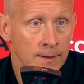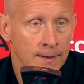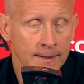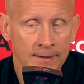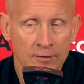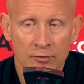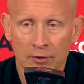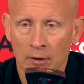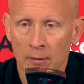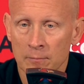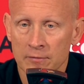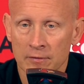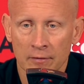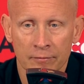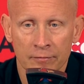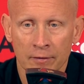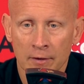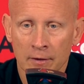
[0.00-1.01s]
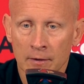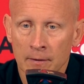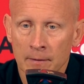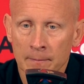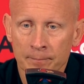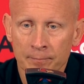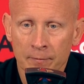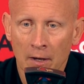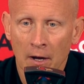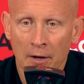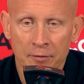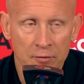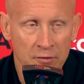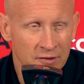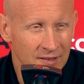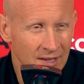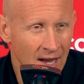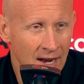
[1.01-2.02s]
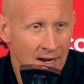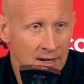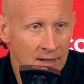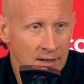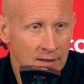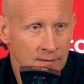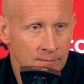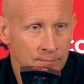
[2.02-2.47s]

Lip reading: in terms of understanding